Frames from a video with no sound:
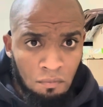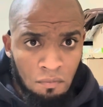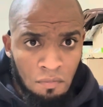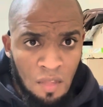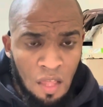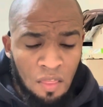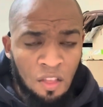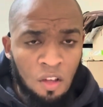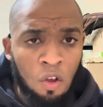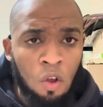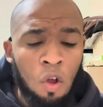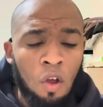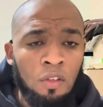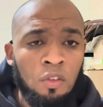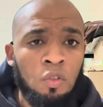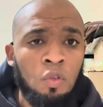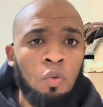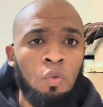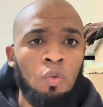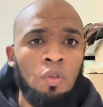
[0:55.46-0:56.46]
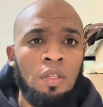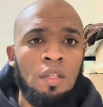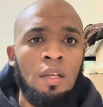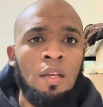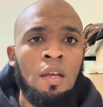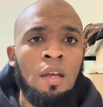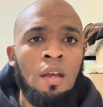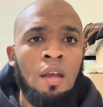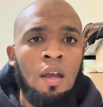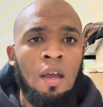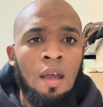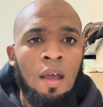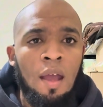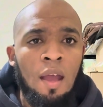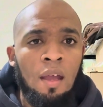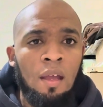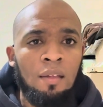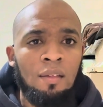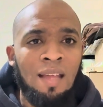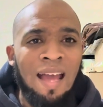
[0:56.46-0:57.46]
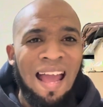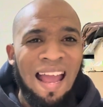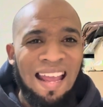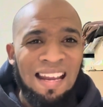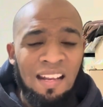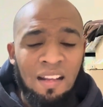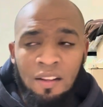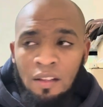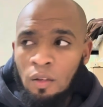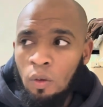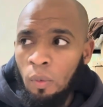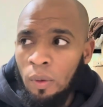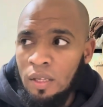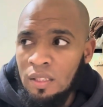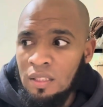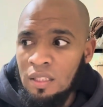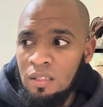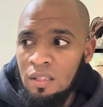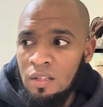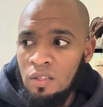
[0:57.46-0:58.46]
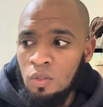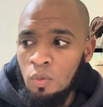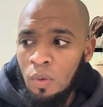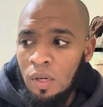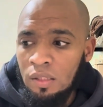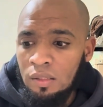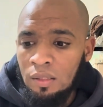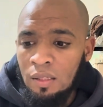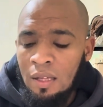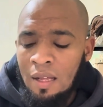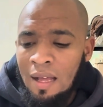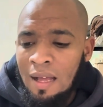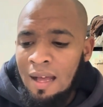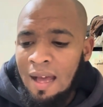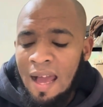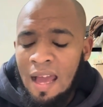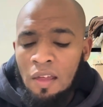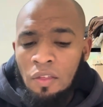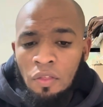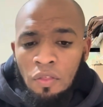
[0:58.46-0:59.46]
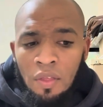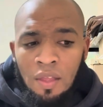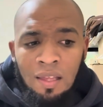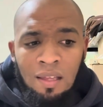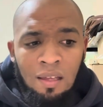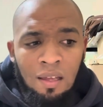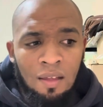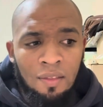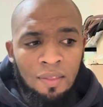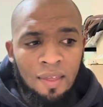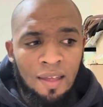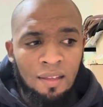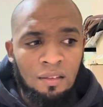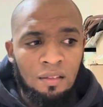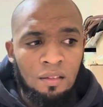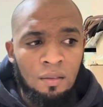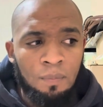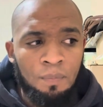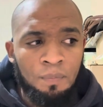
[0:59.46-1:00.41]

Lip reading: the cartoon, and highly requested as well. I think that